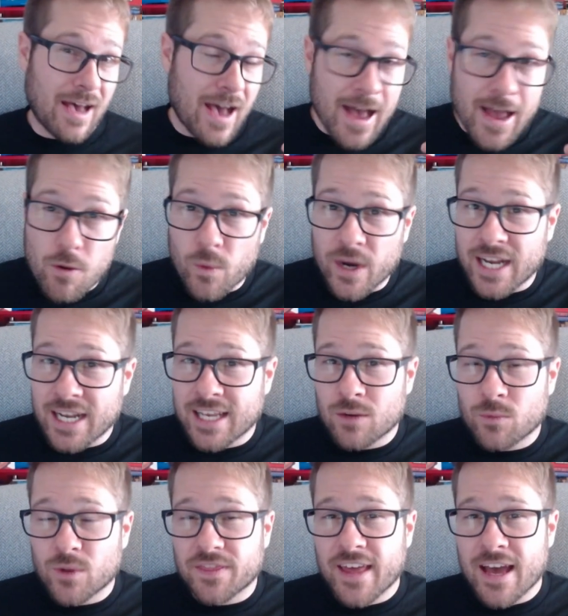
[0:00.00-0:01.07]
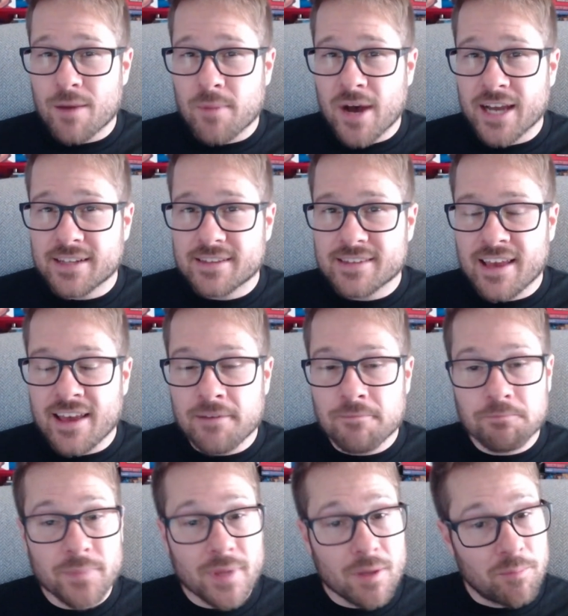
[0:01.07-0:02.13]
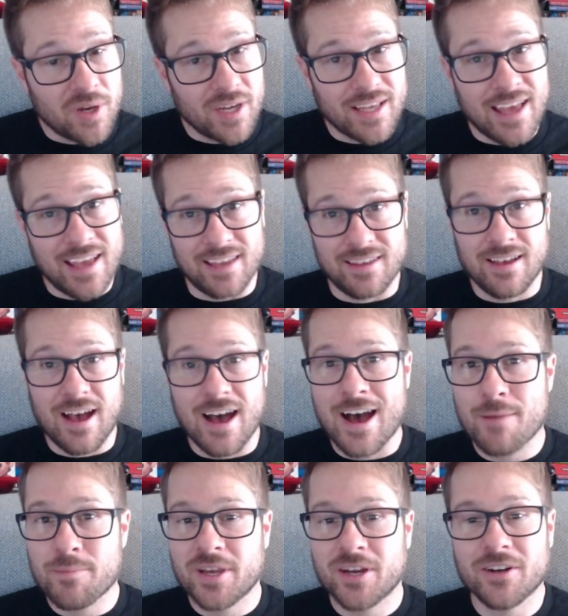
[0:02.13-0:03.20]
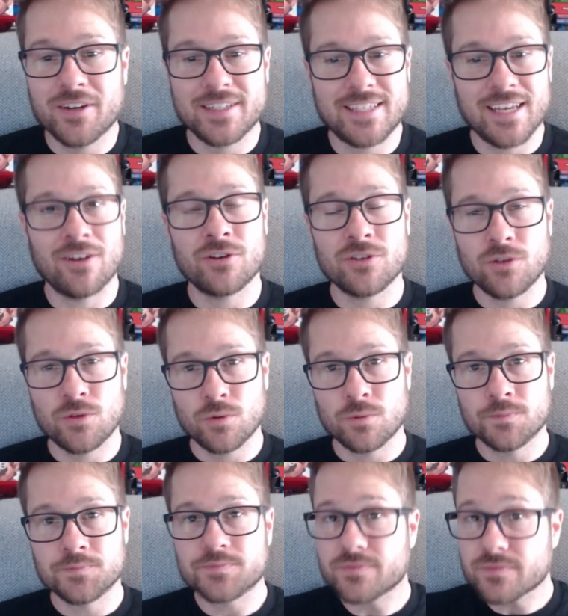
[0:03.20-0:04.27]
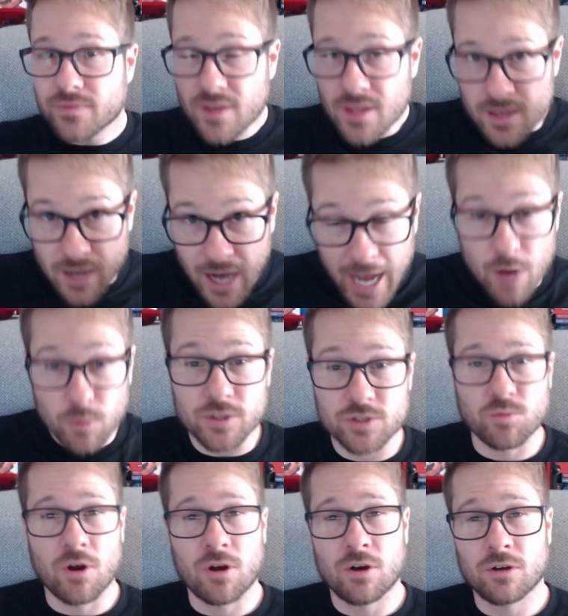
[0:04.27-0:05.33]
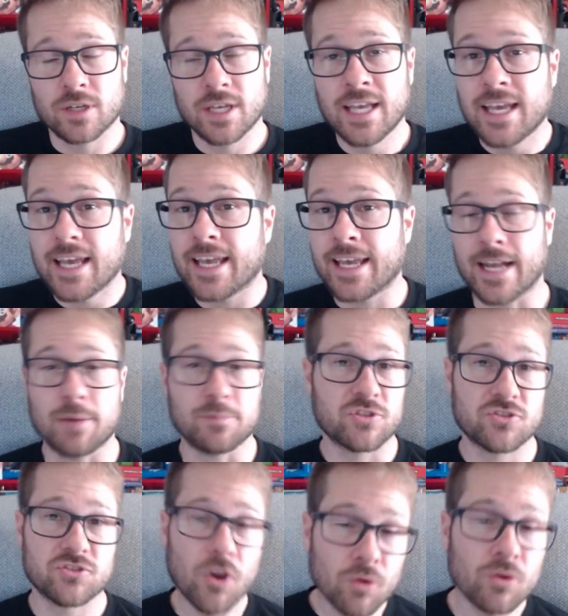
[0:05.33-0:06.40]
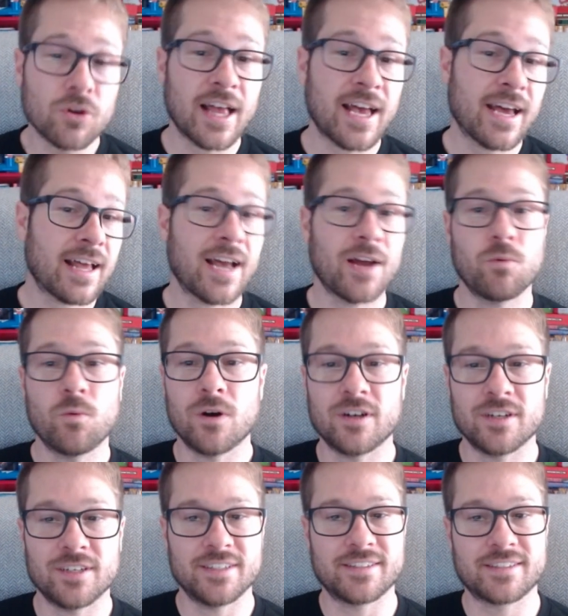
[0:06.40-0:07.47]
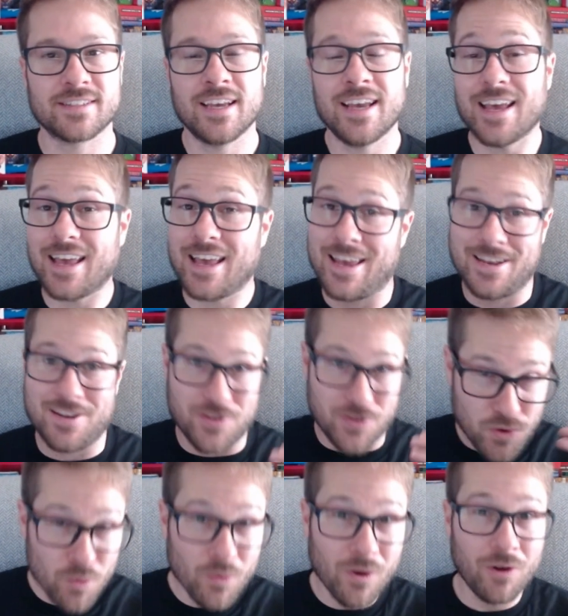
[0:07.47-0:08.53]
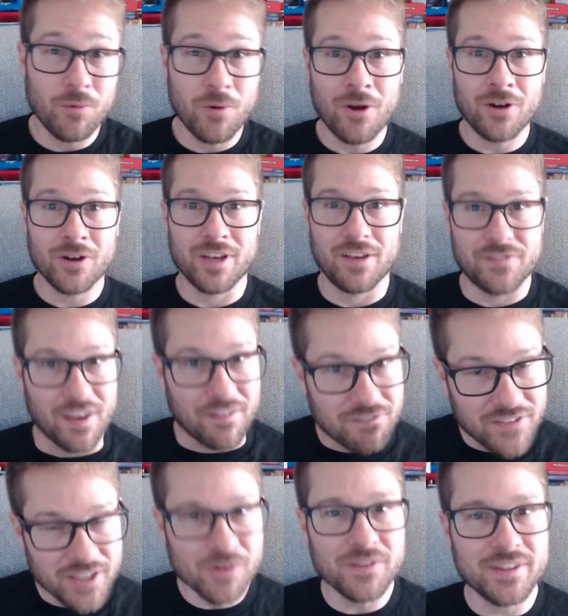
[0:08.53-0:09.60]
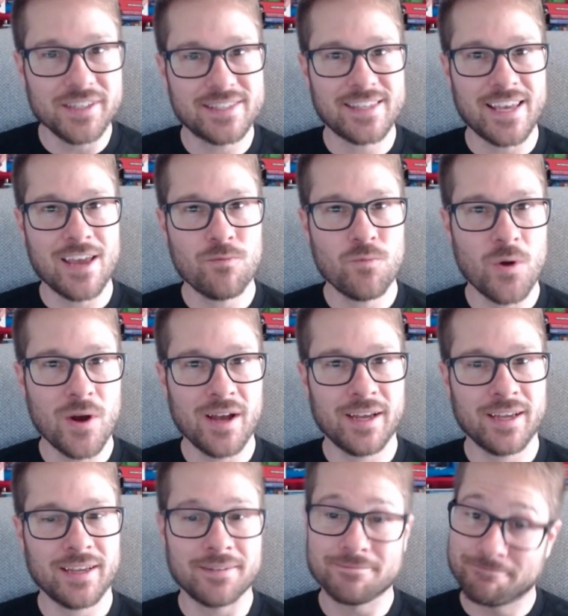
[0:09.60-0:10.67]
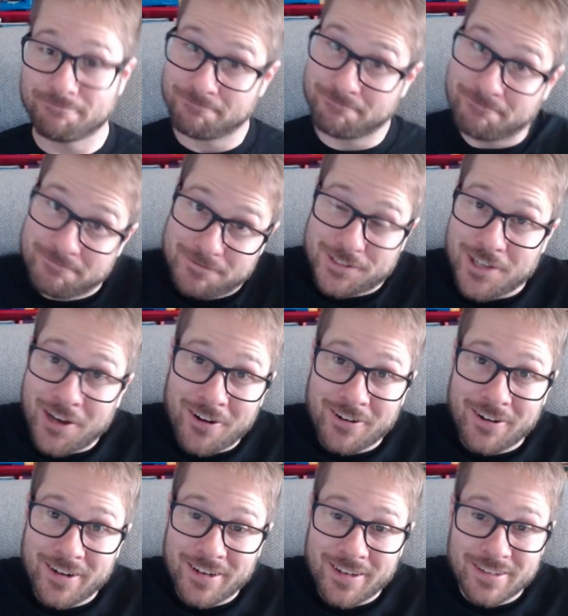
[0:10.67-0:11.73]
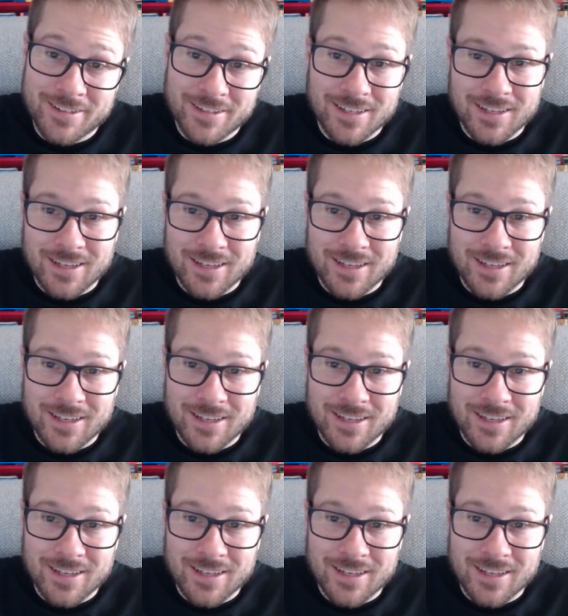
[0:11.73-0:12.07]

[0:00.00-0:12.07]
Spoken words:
I went in with that mindset, but hey, I'm here to tell you I was wrong, and I'm so glad I was, and you are wrong if you feel the same way. Sorry.